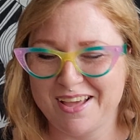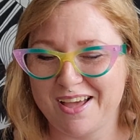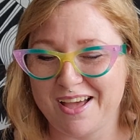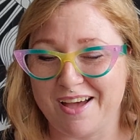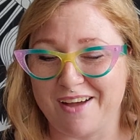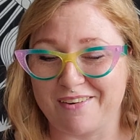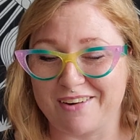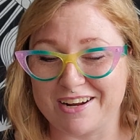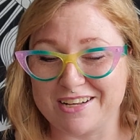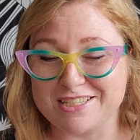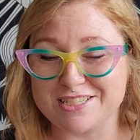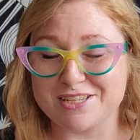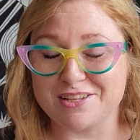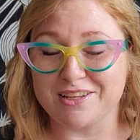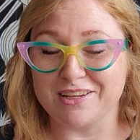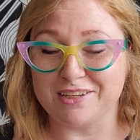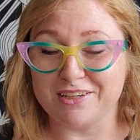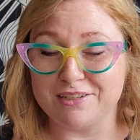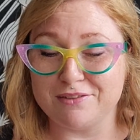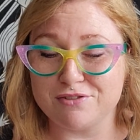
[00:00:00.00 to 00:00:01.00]
All right, so the
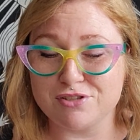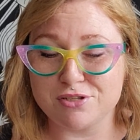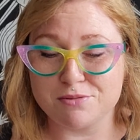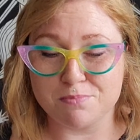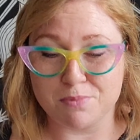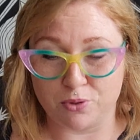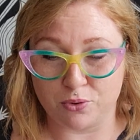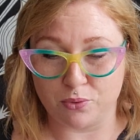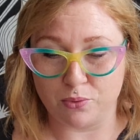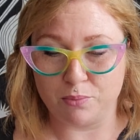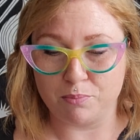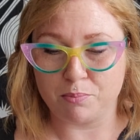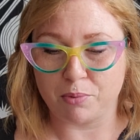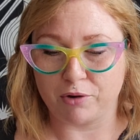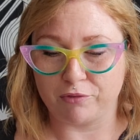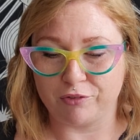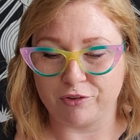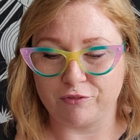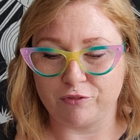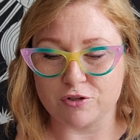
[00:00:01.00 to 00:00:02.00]
leaf spoon,
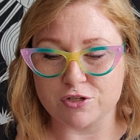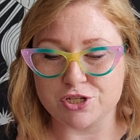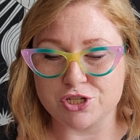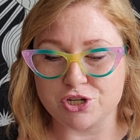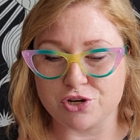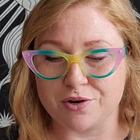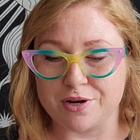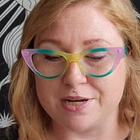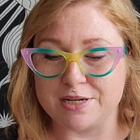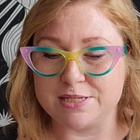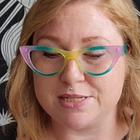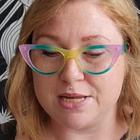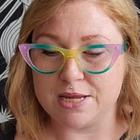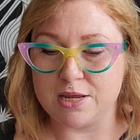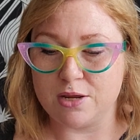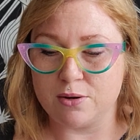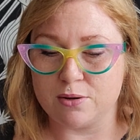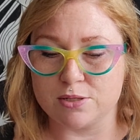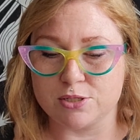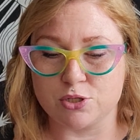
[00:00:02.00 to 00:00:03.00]
perfect for stirring
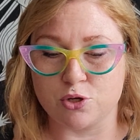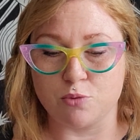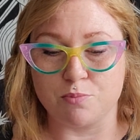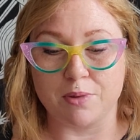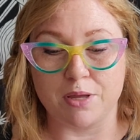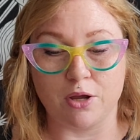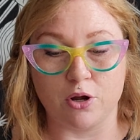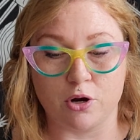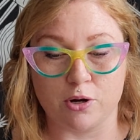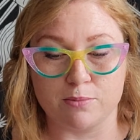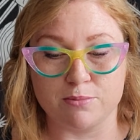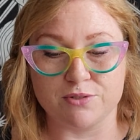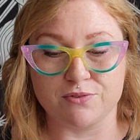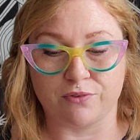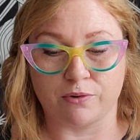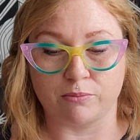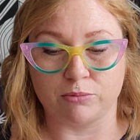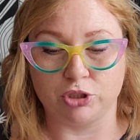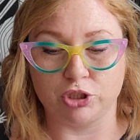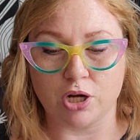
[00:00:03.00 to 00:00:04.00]
tea or scooping herbs
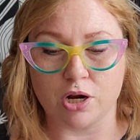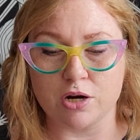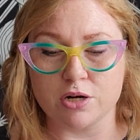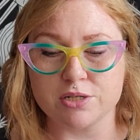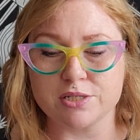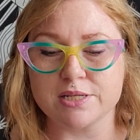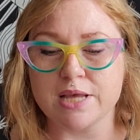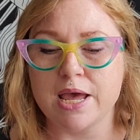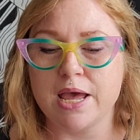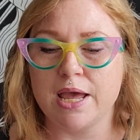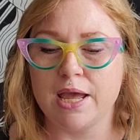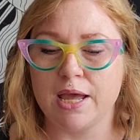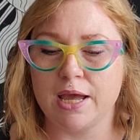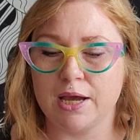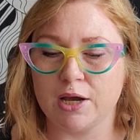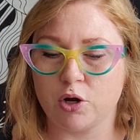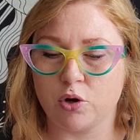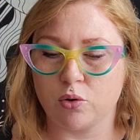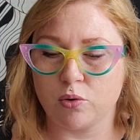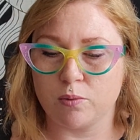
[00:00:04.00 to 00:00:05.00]
from jars.
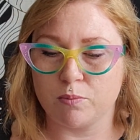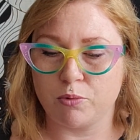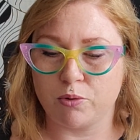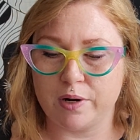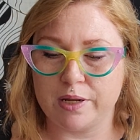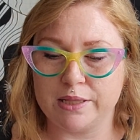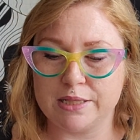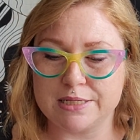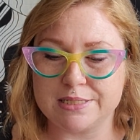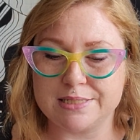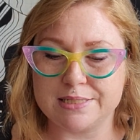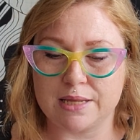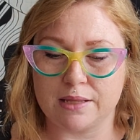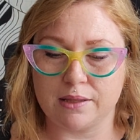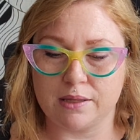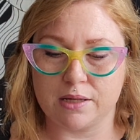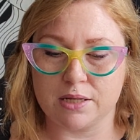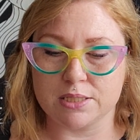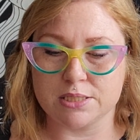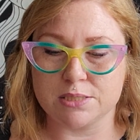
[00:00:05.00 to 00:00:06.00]
Incorporate this
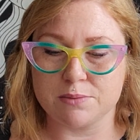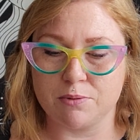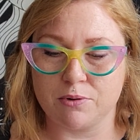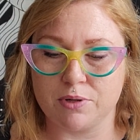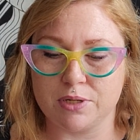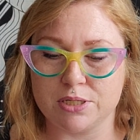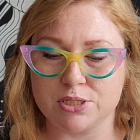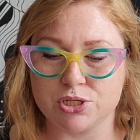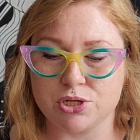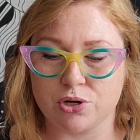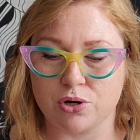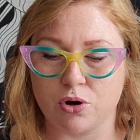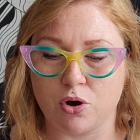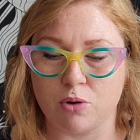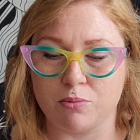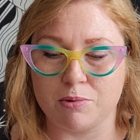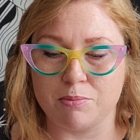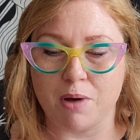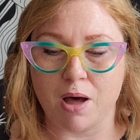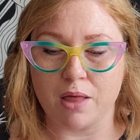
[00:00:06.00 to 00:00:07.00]
delicate spoon into your home
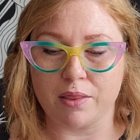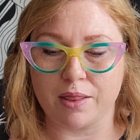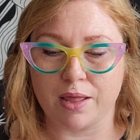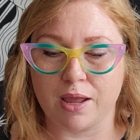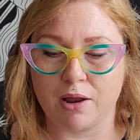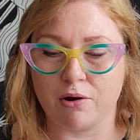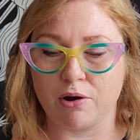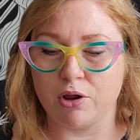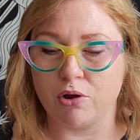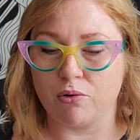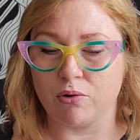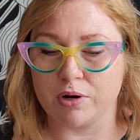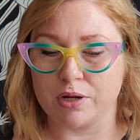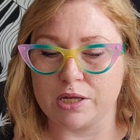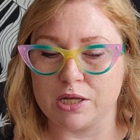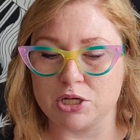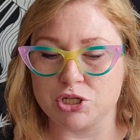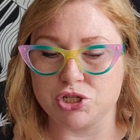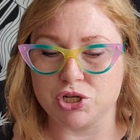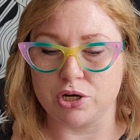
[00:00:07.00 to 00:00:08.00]
apothecary or
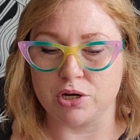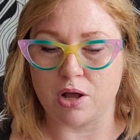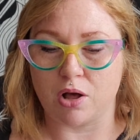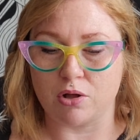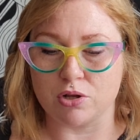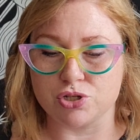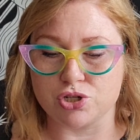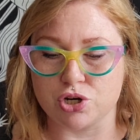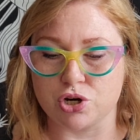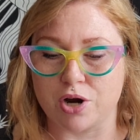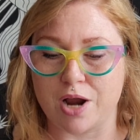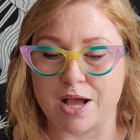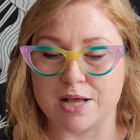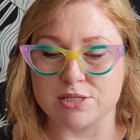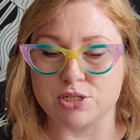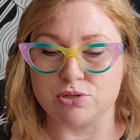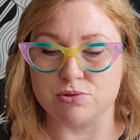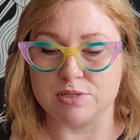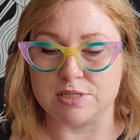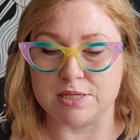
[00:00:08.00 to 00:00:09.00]
kitchen altar as
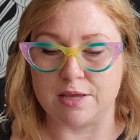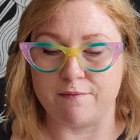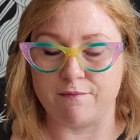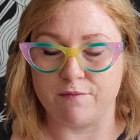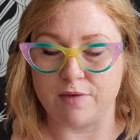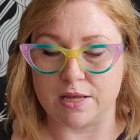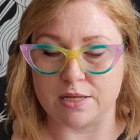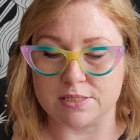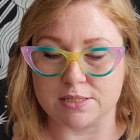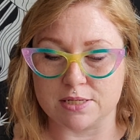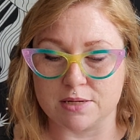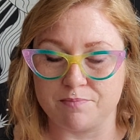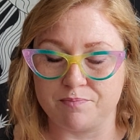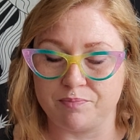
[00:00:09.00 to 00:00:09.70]
you see fit.